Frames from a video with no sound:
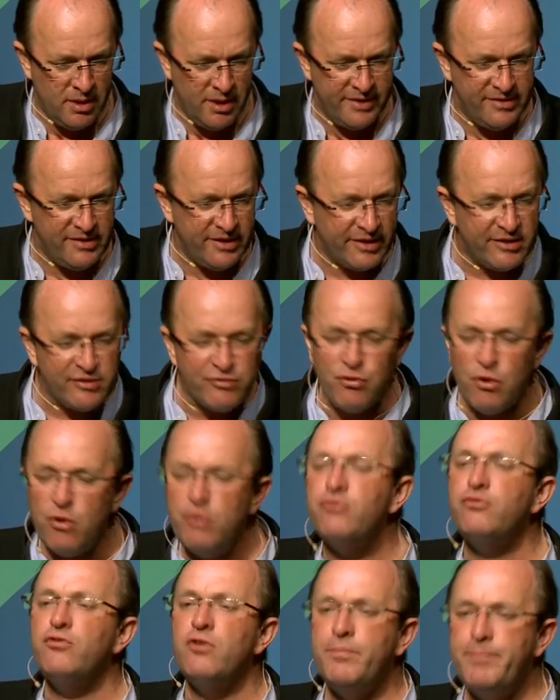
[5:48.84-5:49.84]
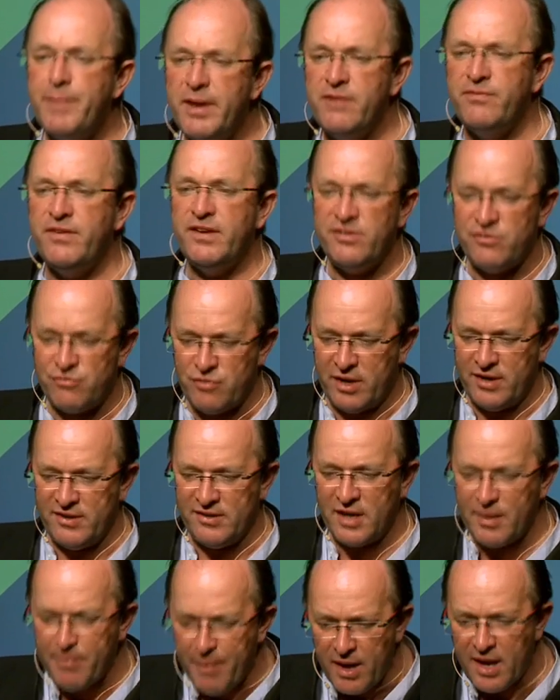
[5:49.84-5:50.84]
It's an extraordinary bit of history.
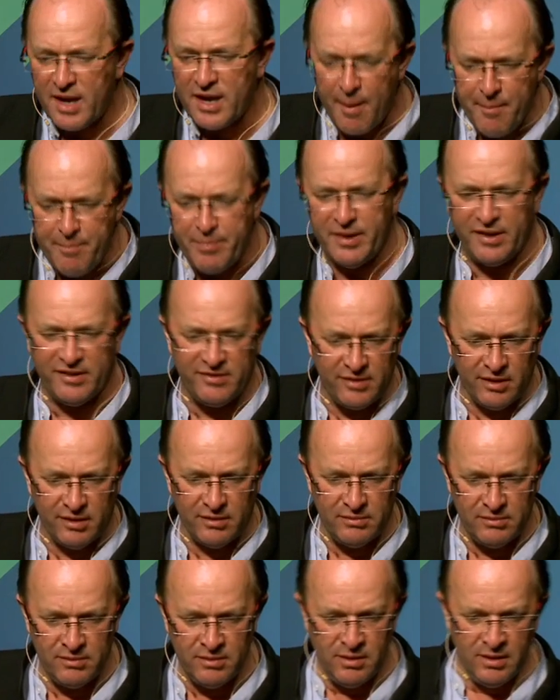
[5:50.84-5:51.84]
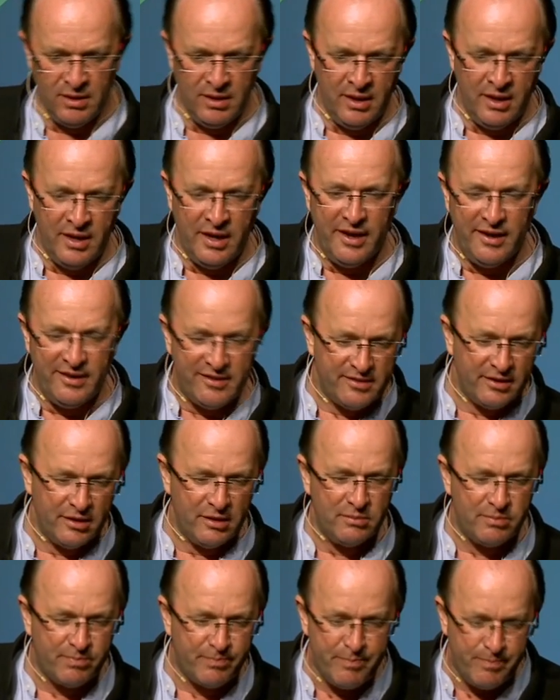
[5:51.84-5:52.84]
It's a company still. It's
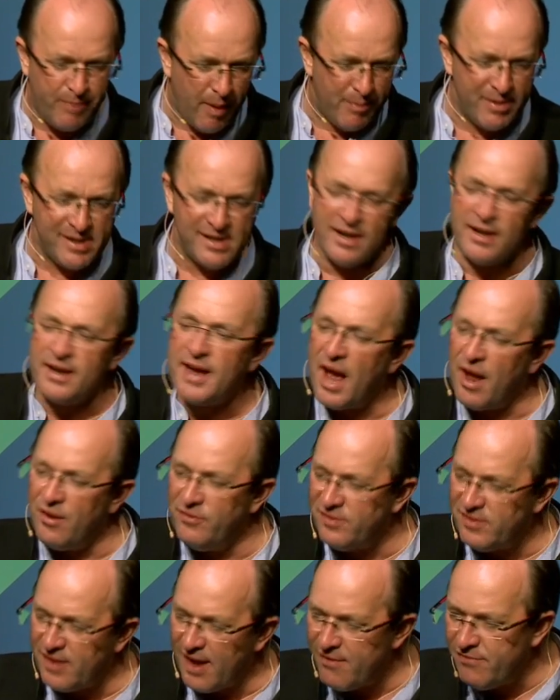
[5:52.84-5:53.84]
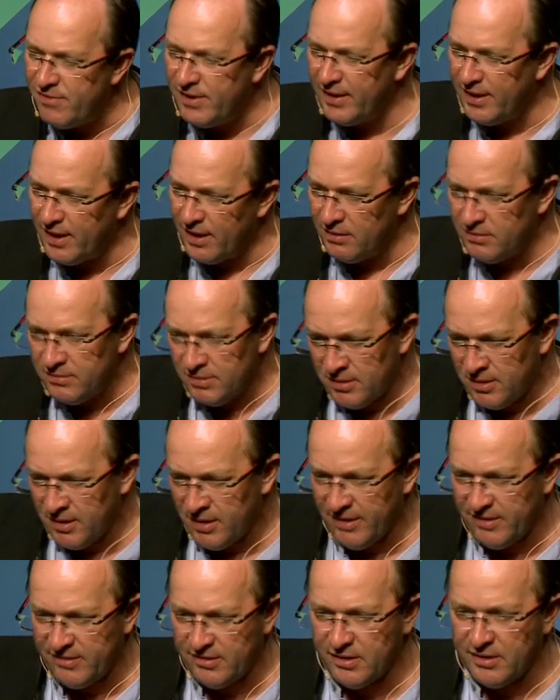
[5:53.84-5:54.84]
still publishing accounts every year.
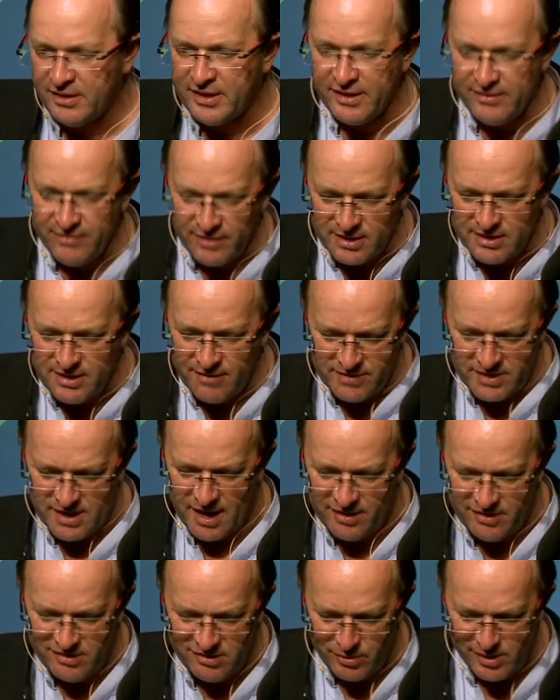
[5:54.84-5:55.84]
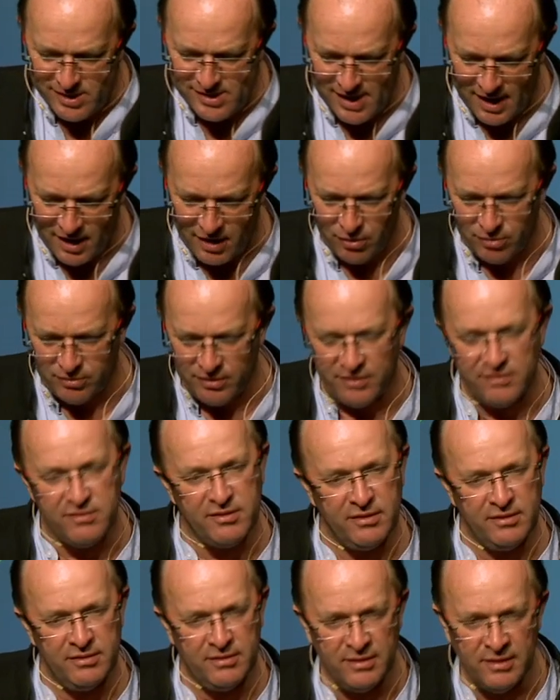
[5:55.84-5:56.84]
It's still giving dividends to its
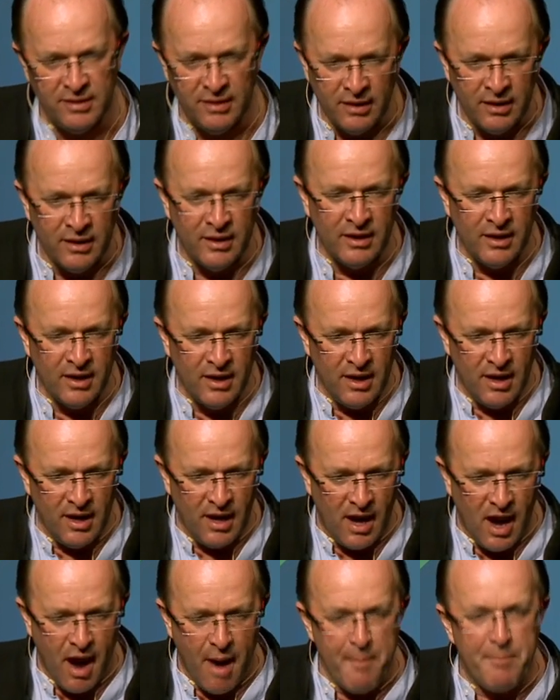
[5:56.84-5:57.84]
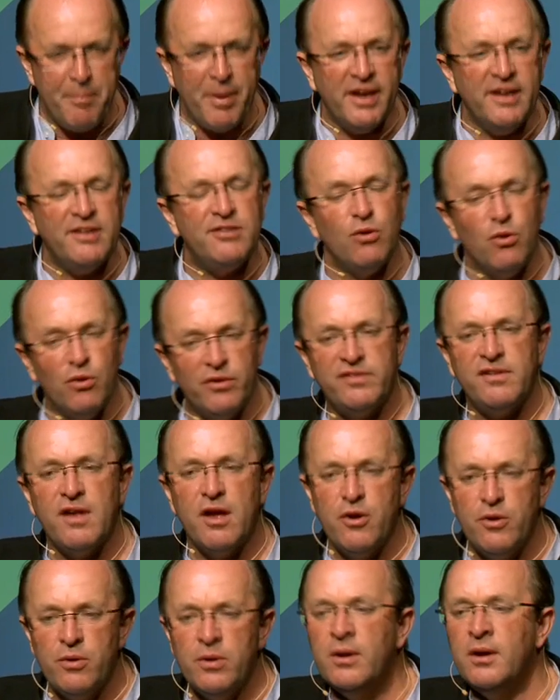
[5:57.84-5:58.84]
shareholders. Uh, but it's
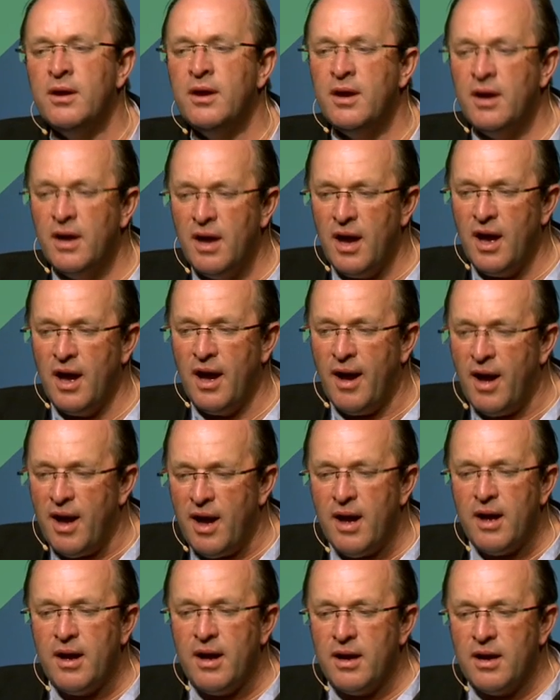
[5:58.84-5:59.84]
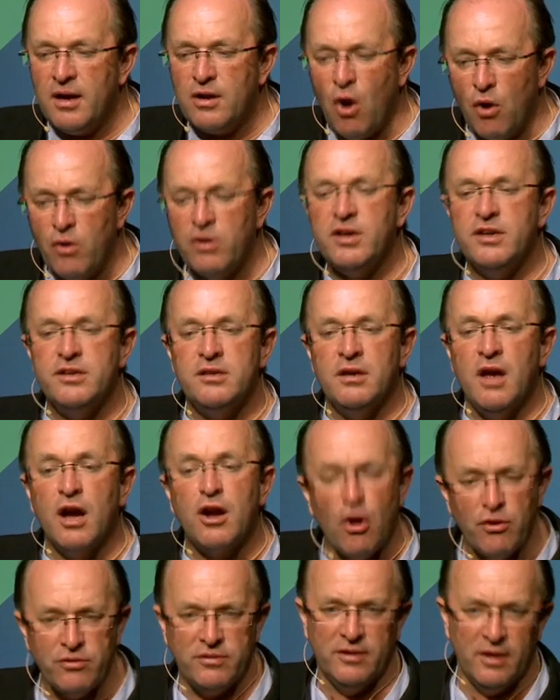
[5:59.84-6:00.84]
also uh, conquered
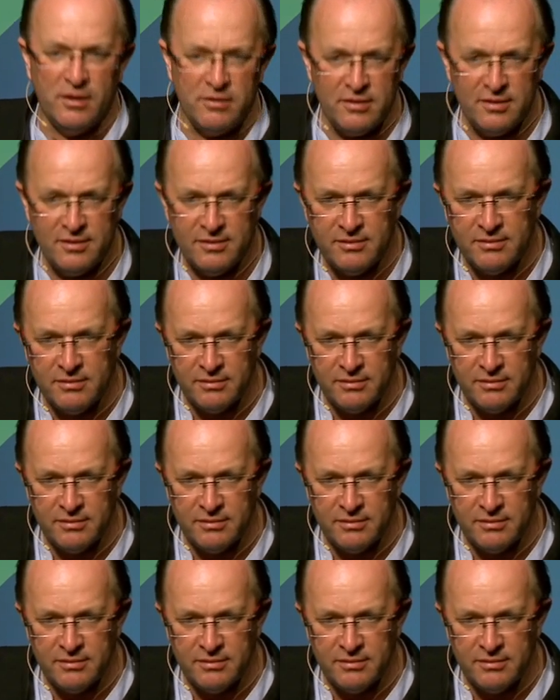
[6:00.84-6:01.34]
a continent.